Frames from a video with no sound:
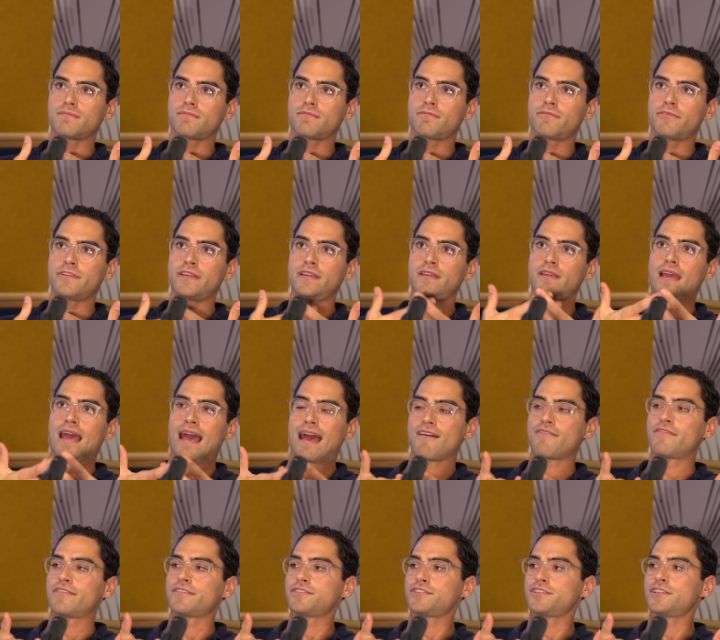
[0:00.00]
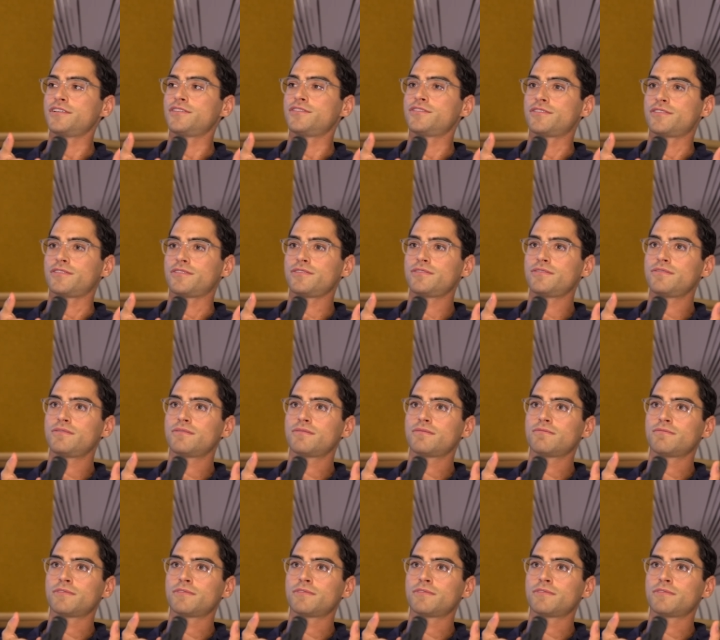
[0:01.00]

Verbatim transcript: we have at G two,